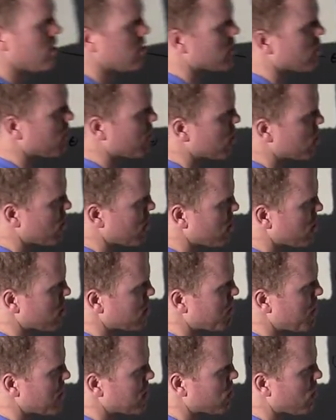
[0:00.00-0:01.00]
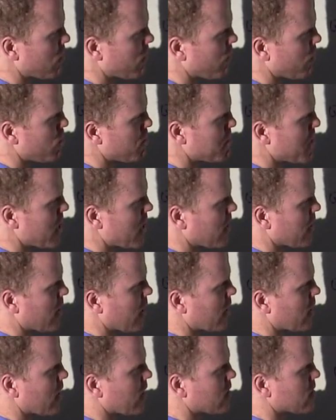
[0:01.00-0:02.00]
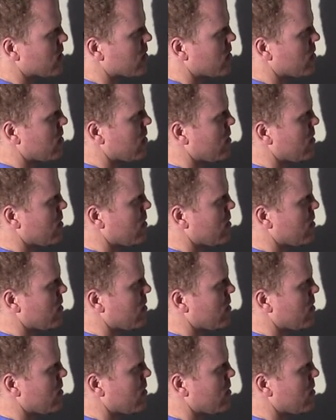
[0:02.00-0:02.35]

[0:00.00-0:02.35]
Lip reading: So we should just be sort of looping in like this.